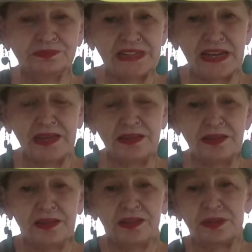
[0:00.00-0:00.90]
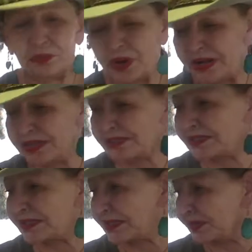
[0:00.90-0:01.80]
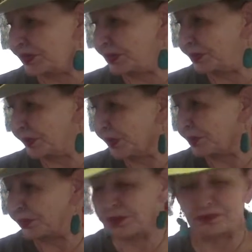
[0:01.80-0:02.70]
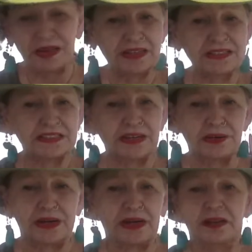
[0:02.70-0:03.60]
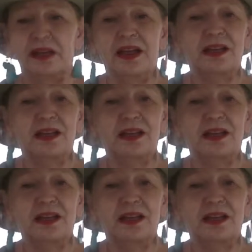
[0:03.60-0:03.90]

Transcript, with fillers: Okay? The ones that you were military and,